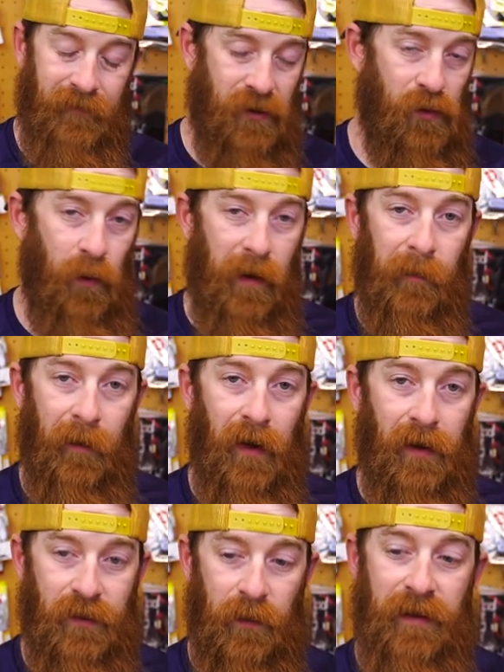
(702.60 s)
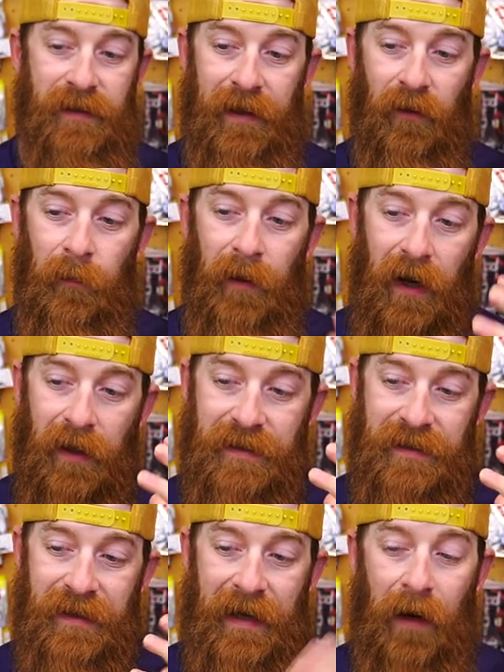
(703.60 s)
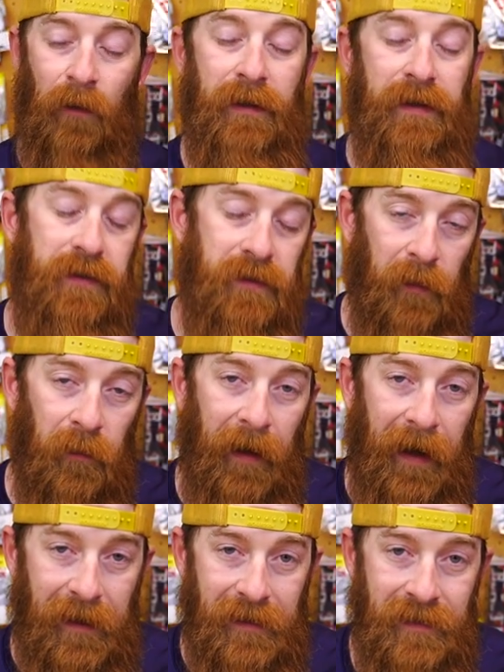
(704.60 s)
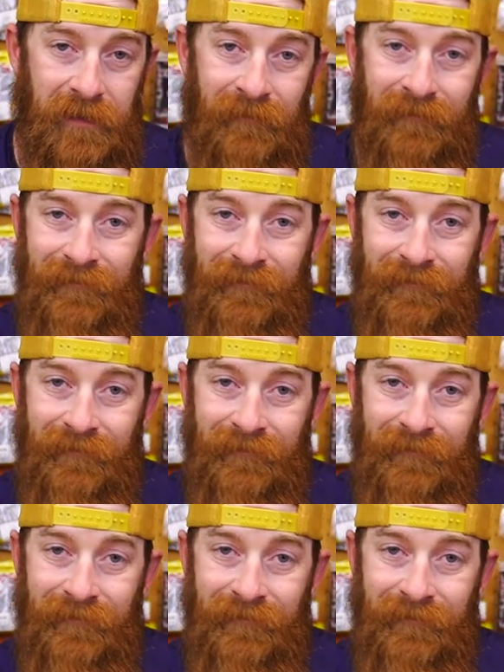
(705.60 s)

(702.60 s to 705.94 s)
Square box, rectangle box, now reusable bags.